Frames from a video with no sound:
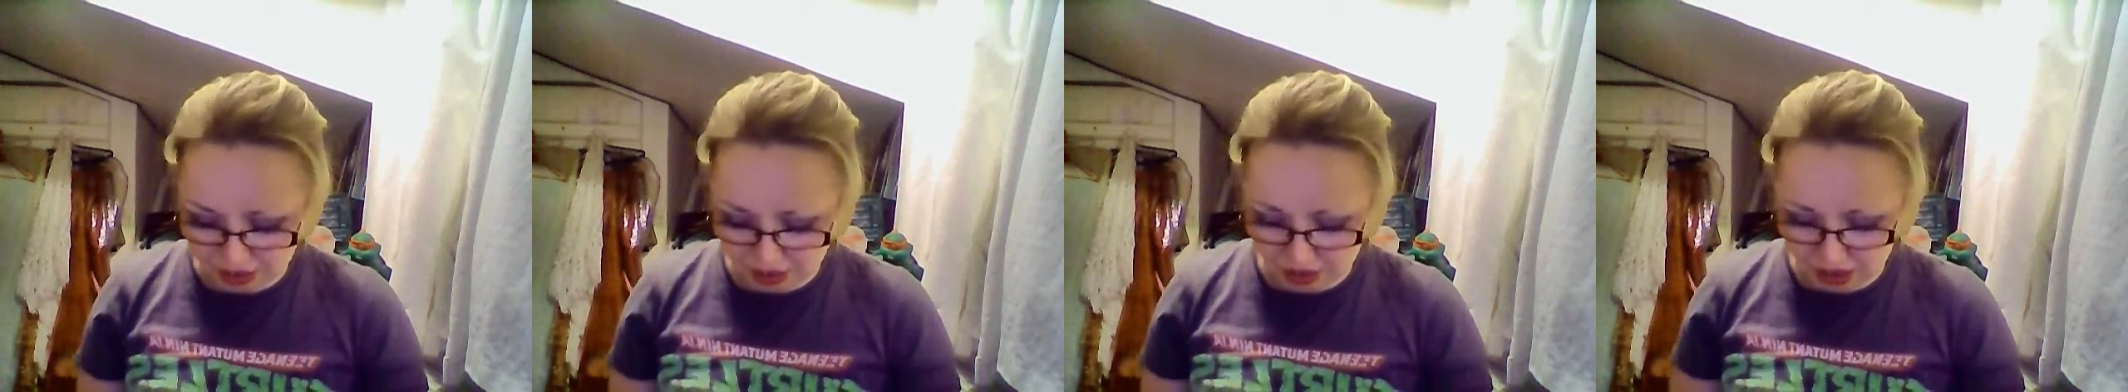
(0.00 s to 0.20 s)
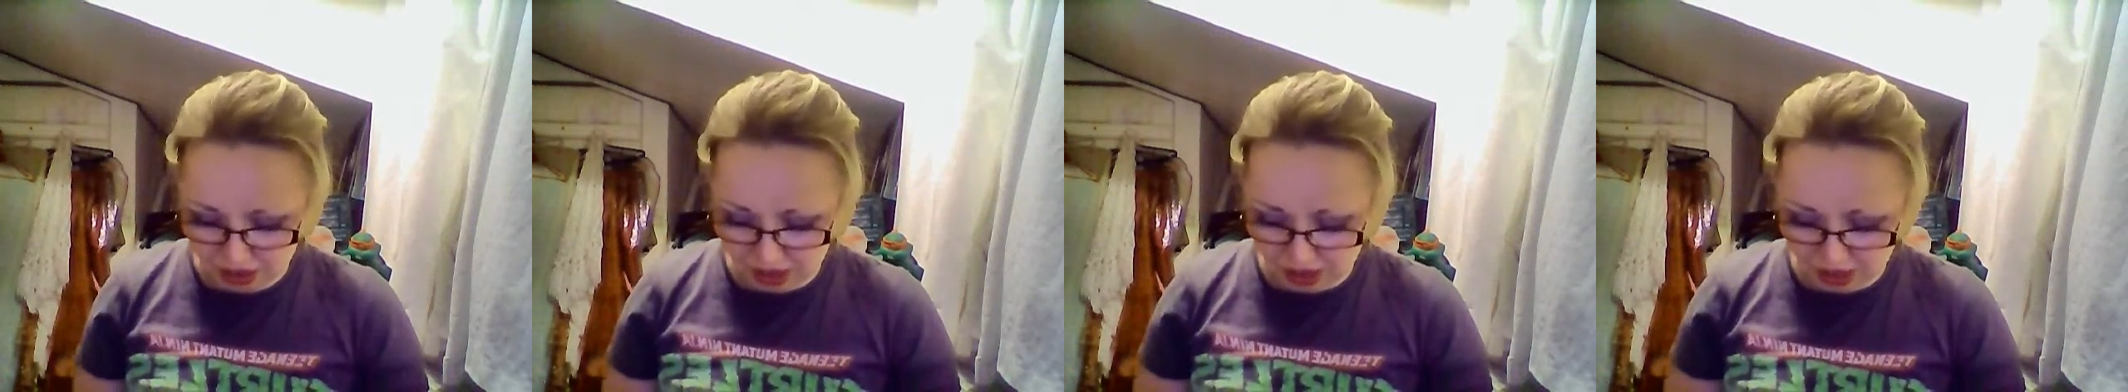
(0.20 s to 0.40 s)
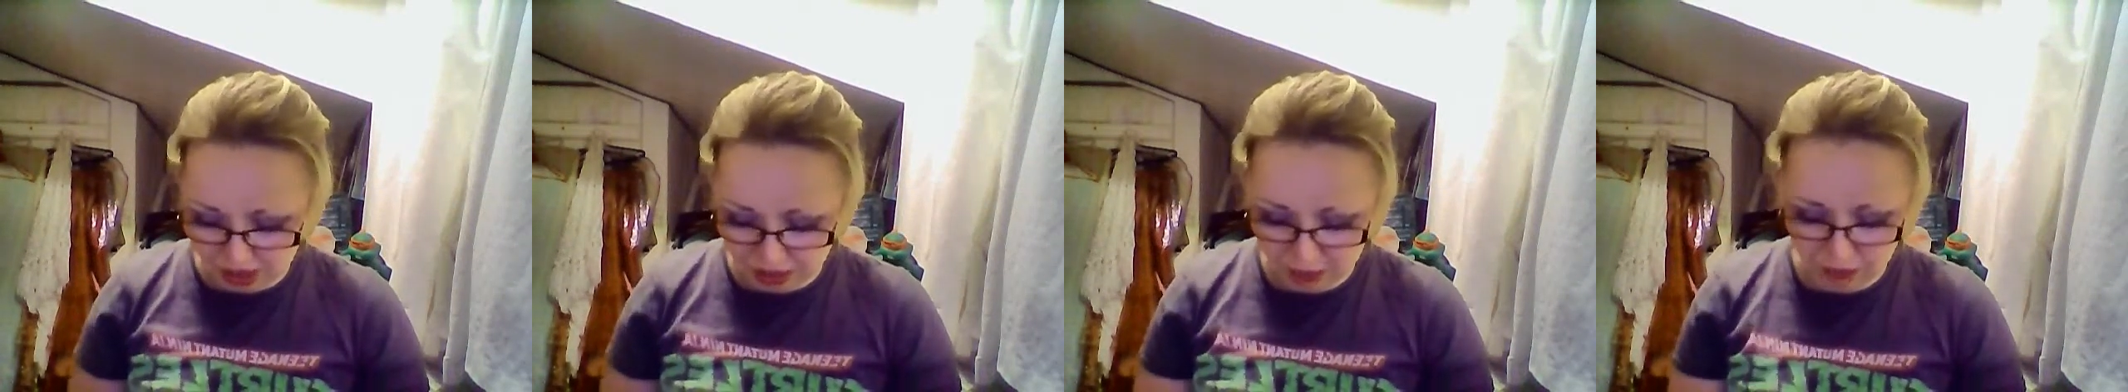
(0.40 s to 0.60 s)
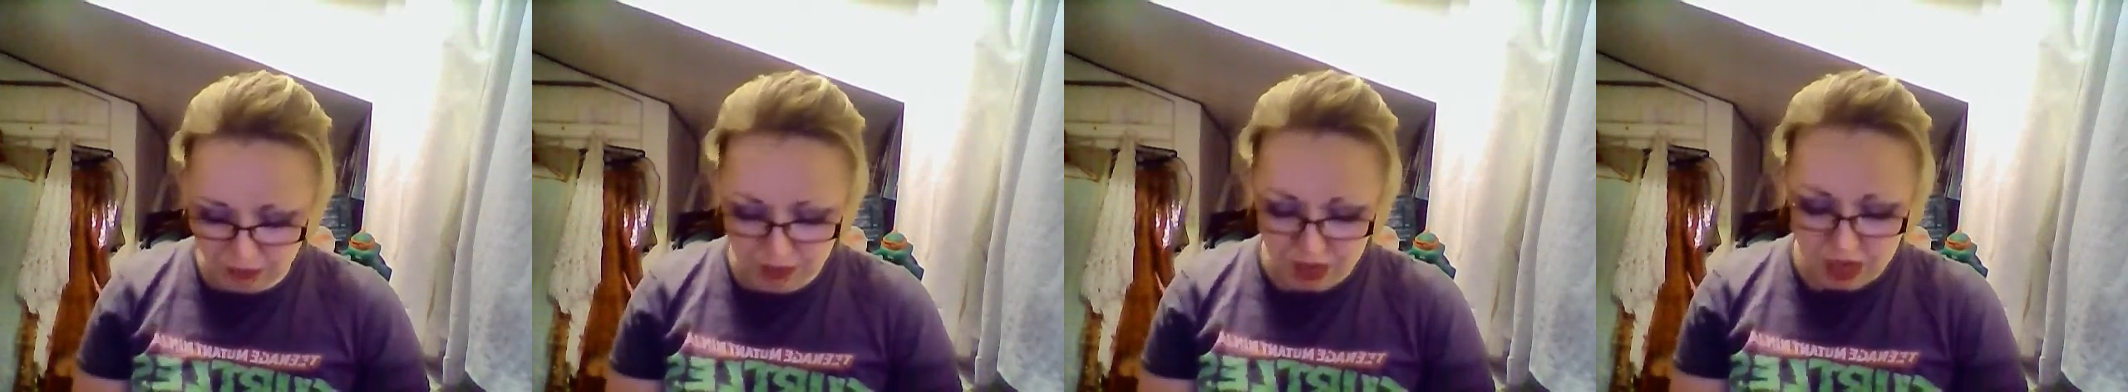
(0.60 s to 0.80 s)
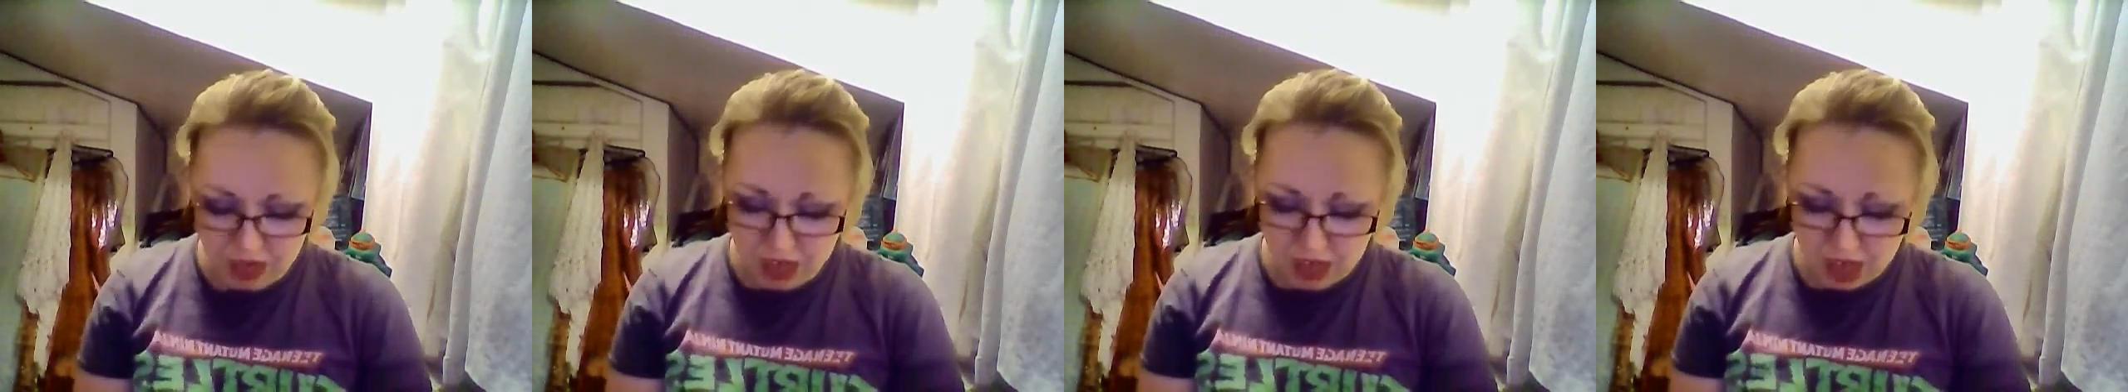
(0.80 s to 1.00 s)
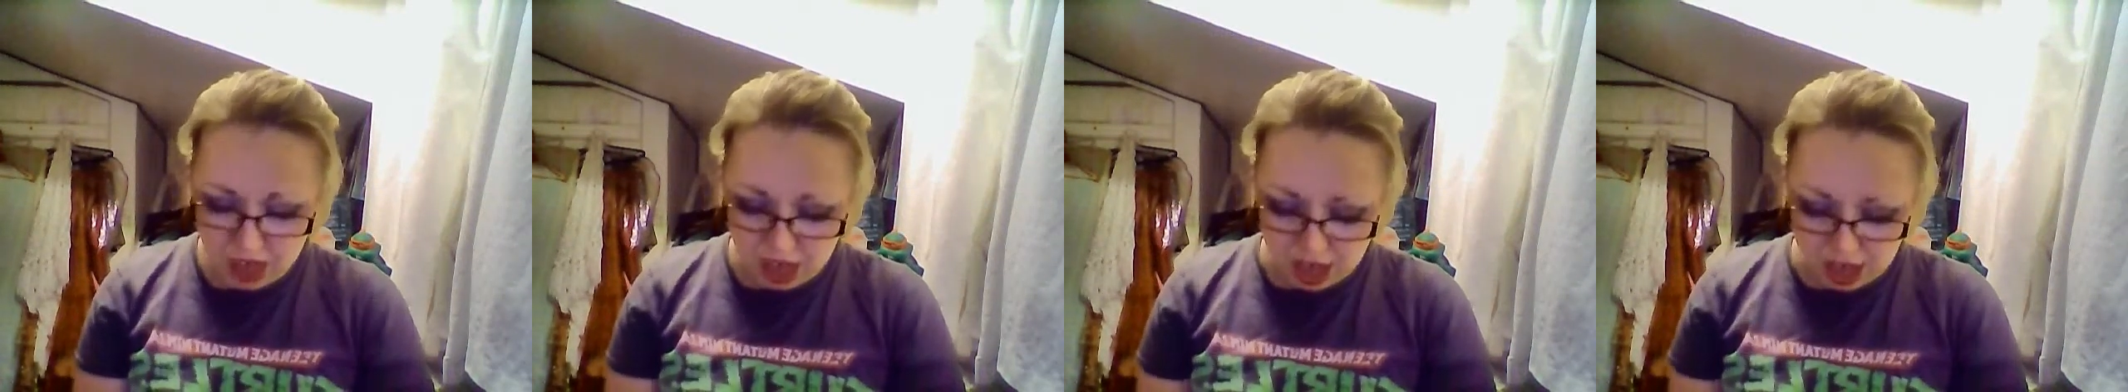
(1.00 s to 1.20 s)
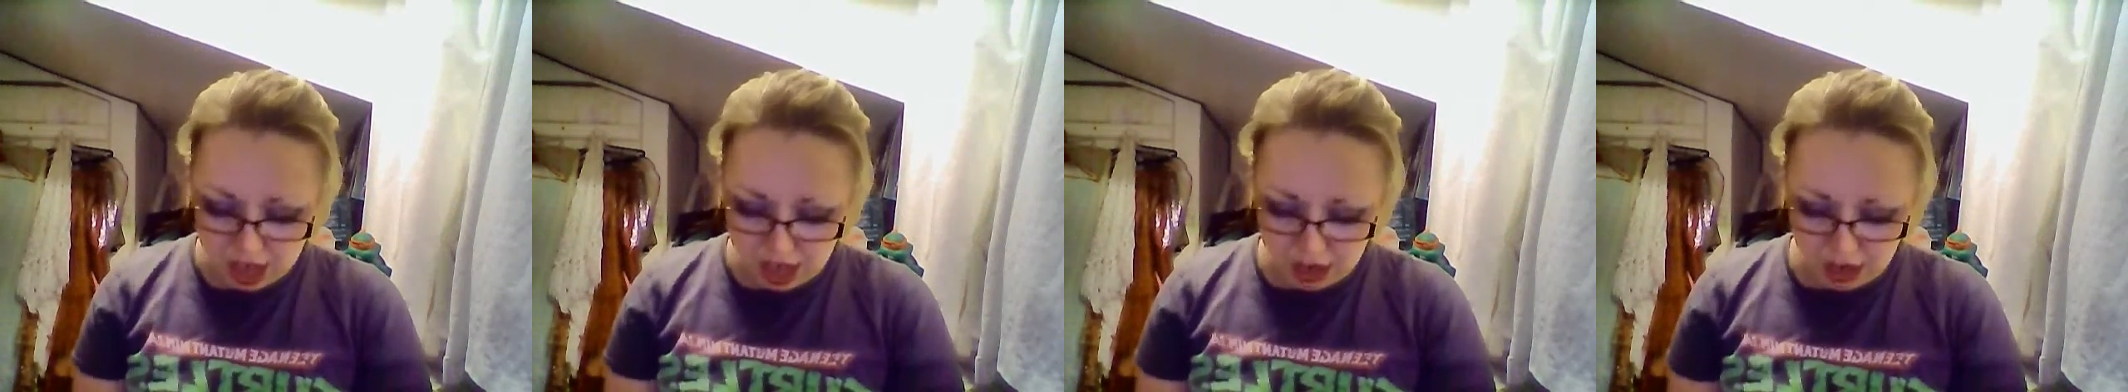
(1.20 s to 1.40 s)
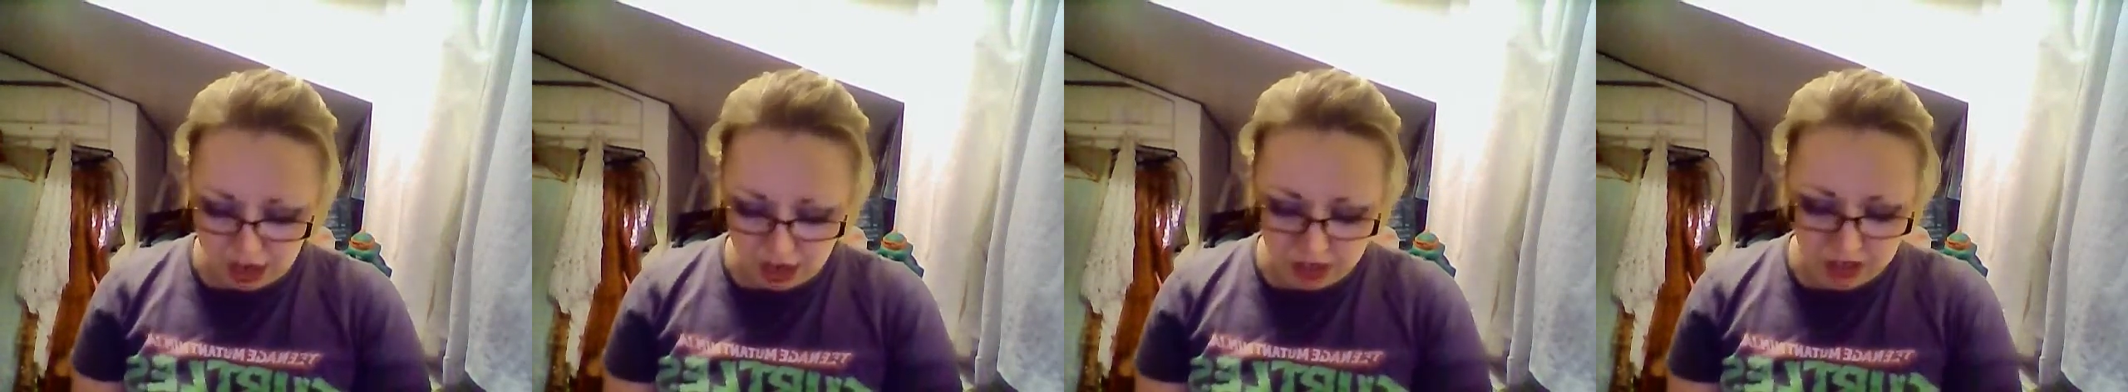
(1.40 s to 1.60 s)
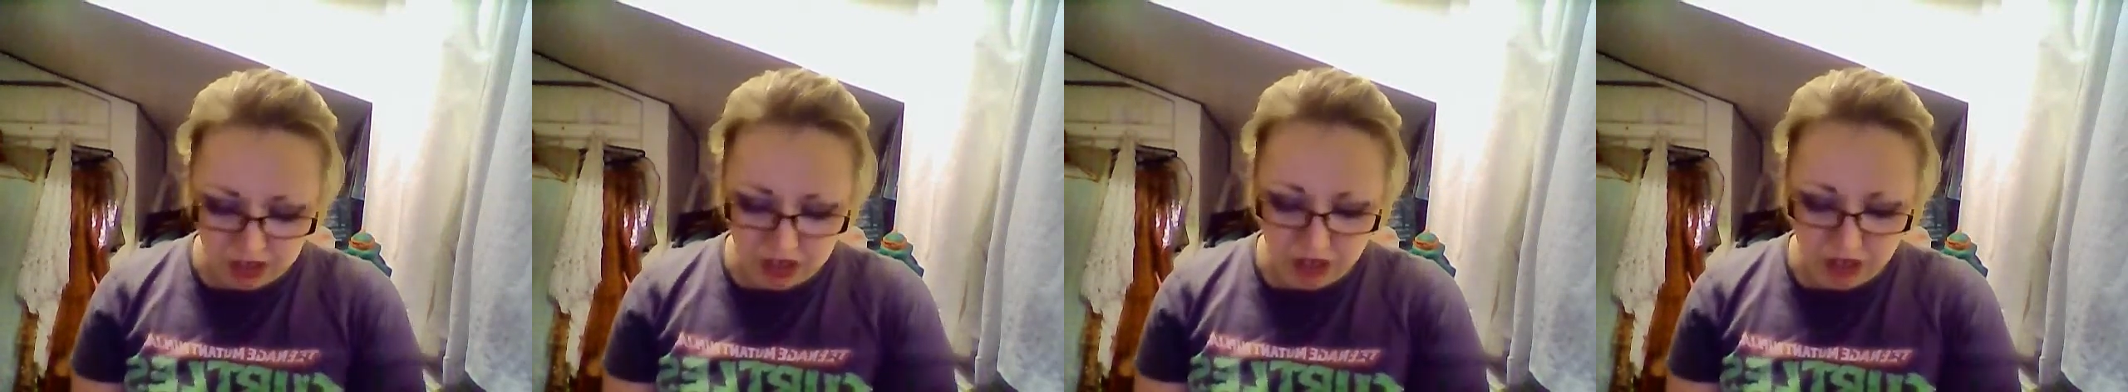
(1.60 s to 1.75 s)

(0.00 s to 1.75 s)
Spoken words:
have like